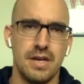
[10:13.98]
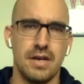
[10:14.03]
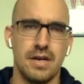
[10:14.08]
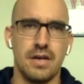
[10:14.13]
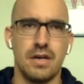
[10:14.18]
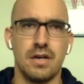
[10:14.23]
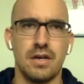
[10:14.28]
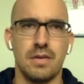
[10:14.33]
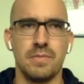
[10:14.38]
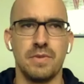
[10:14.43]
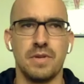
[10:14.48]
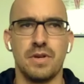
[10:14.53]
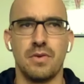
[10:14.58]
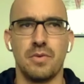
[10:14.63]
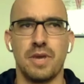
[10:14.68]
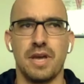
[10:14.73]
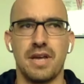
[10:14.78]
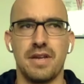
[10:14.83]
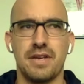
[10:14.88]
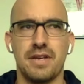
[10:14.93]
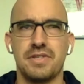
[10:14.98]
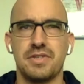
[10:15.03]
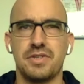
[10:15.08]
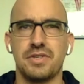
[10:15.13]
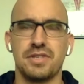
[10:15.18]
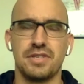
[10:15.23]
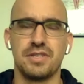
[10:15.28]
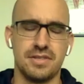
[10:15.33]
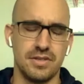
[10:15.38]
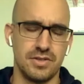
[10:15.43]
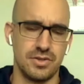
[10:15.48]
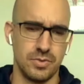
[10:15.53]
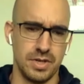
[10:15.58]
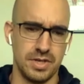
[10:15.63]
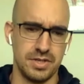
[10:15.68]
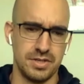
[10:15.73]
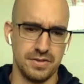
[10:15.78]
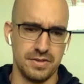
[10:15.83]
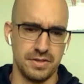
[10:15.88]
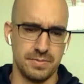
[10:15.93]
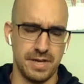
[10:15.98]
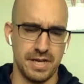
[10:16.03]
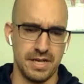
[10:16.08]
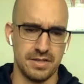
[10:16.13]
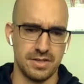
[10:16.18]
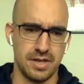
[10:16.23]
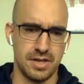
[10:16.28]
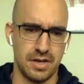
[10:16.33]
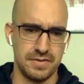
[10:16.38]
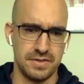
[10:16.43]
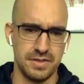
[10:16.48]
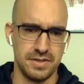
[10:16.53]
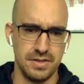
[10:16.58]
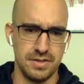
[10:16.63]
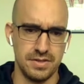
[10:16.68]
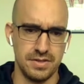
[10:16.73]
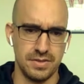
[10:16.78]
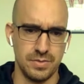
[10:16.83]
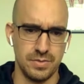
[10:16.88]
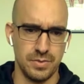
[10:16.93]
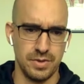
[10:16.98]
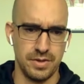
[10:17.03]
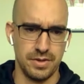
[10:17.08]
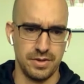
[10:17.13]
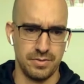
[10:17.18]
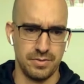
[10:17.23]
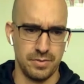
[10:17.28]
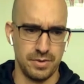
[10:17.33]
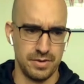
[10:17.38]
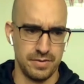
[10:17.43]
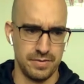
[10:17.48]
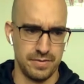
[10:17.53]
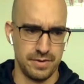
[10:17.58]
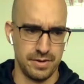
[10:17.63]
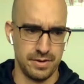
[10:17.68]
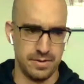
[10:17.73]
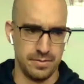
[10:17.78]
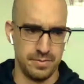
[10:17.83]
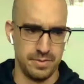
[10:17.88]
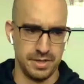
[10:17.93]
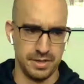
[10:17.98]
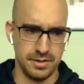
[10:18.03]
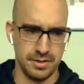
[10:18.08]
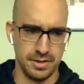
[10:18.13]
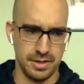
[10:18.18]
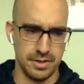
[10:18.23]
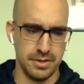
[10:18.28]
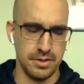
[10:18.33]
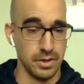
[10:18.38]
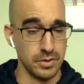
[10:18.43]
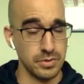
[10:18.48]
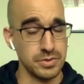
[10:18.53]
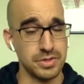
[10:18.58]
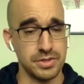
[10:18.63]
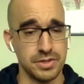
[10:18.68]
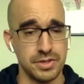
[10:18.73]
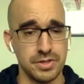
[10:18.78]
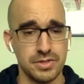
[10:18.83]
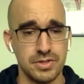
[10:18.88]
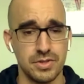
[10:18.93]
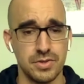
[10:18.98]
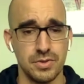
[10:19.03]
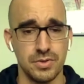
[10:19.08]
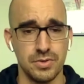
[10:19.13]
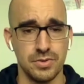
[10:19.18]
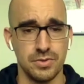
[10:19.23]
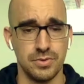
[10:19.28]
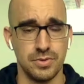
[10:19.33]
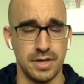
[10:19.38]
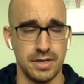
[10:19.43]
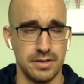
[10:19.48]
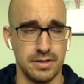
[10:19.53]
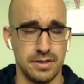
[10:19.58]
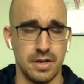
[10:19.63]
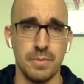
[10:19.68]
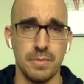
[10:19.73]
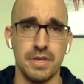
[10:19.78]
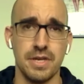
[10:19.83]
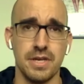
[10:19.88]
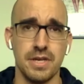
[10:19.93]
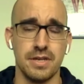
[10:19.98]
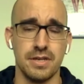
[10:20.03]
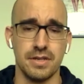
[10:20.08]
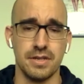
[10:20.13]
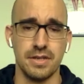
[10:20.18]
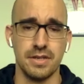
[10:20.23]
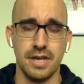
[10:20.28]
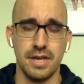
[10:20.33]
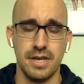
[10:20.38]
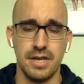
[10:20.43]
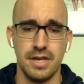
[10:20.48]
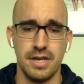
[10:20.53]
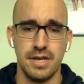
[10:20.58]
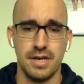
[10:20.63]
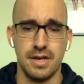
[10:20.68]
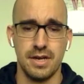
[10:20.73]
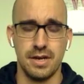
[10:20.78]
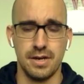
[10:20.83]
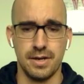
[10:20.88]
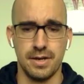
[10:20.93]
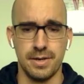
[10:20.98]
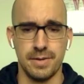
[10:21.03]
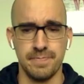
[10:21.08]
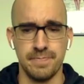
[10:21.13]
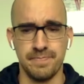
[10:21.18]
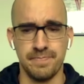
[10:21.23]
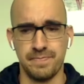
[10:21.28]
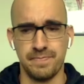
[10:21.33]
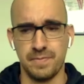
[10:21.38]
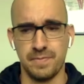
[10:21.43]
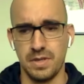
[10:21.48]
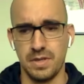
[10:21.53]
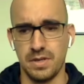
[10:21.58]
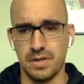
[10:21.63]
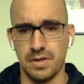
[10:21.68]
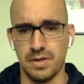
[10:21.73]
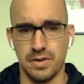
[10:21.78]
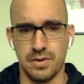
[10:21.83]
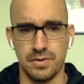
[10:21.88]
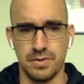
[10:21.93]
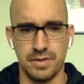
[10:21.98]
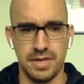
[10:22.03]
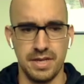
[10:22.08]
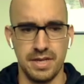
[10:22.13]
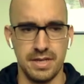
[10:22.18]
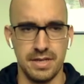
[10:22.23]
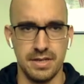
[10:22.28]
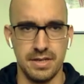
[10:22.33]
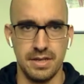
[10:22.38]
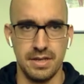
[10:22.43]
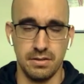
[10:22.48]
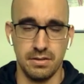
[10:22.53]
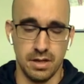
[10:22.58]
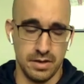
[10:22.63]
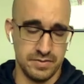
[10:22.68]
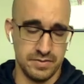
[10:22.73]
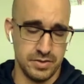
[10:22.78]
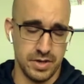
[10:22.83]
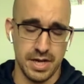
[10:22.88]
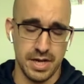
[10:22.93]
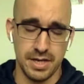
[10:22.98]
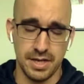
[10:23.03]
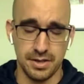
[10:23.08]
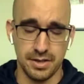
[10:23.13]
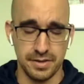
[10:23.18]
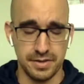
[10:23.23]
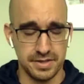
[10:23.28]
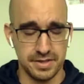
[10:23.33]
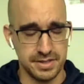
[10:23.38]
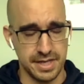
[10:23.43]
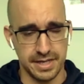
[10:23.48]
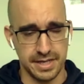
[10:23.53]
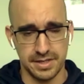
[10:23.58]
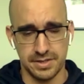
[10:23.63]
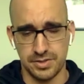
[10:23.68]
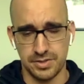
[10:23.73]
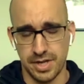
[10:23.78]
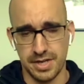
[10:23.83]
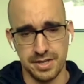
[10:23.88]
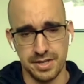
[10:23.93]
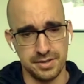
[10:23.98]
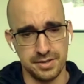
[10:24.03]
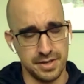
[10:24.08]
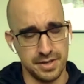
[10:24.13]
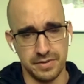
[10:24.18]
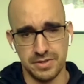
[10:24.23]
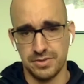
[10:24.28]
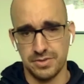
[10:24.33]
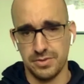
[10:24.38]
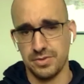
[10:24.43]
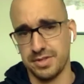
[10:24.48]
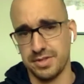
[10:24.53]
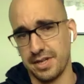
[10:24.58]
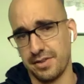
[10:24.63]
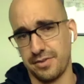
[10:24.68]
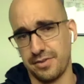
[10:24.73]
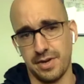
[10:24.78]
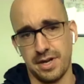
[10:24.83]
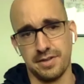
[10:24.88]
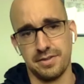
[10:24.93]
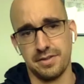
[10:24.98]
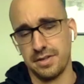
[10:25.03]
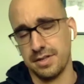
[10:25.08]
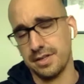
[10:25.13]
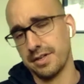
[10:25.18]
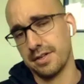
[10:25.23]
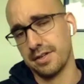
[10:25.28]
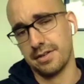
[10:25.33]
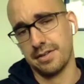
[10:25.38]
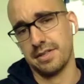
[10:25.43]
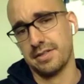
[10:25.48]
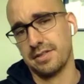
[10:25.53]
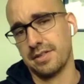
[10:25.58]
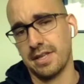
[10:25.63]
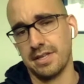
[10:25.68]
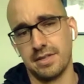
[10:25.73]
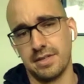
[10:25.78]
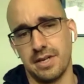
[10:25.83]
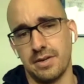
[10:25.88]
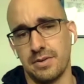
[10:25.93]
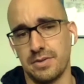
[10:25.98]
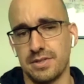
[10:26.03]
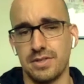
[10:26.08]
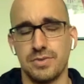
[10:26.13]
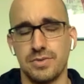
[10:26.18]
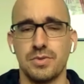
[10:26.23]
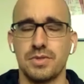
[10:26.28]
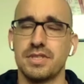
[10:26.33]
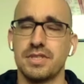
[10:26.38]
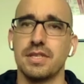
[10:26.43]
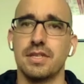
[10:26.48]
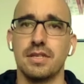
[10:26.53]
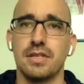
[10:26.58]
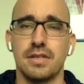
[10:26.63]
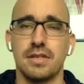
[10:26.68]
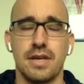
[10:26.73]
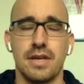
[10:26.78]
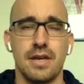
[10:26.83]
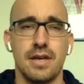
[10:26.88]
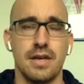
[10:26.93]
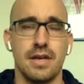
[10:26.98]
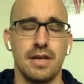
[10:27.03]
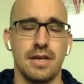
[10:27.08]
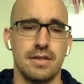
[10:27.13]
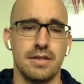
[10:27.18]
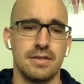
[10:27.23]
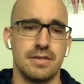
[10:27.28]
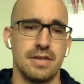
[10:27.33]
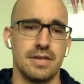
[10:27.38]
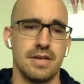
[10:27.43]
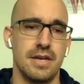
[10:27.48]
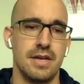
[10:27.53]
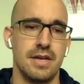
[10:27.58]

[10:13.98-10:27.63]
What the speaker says: We had an interesting situation this past offseason with one of our big league closers who had come in, and he loves dry needling. This guy gets dry needled every Tuesday throughout the year. That was his routine. And